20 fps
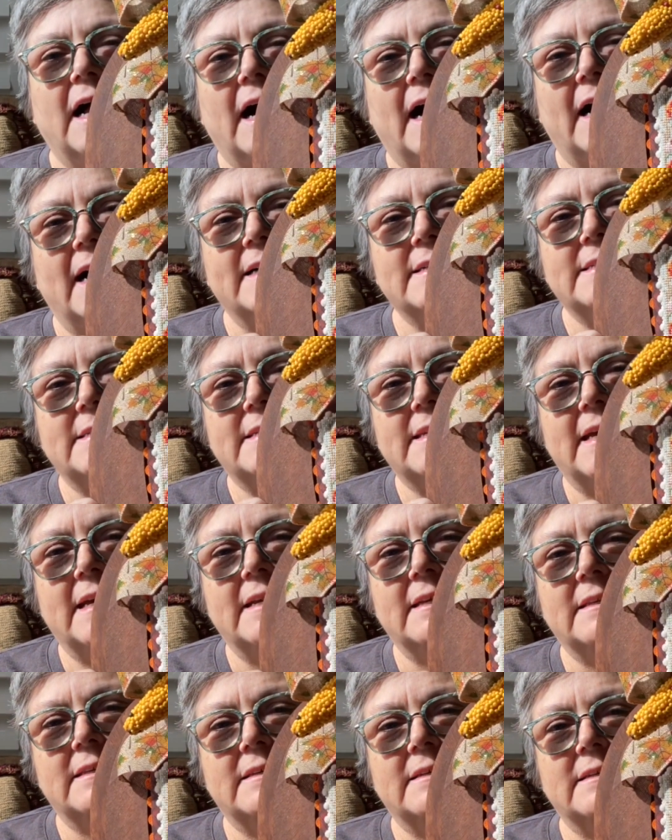I
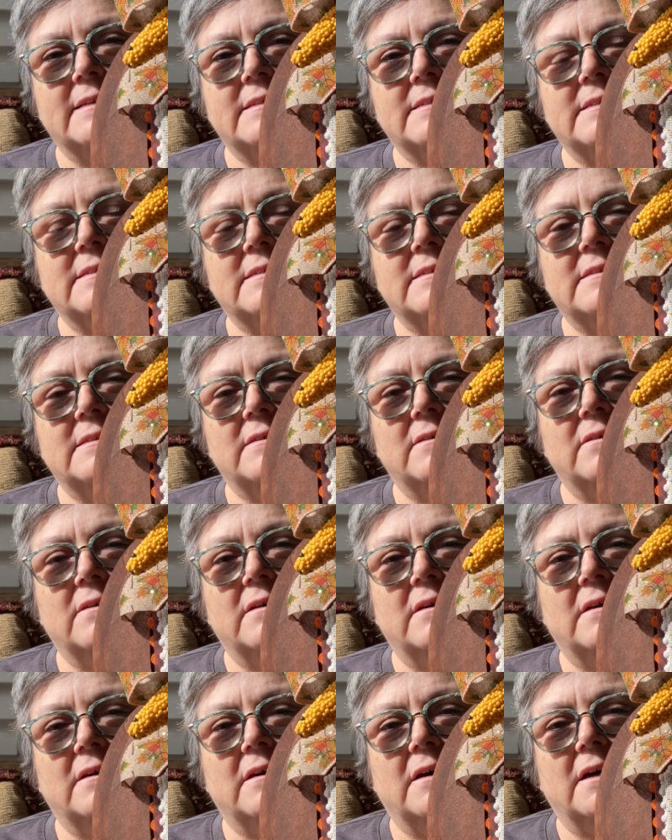stained this
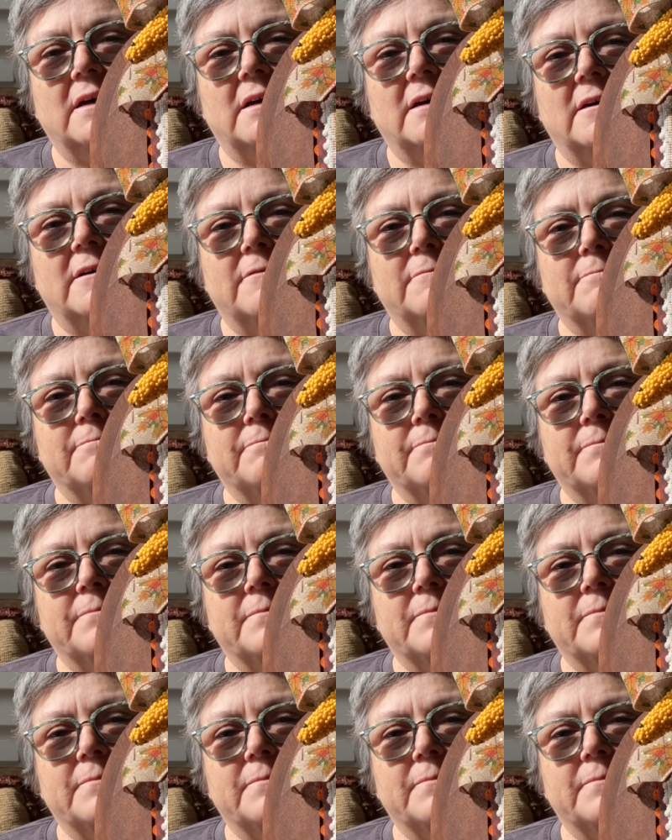um,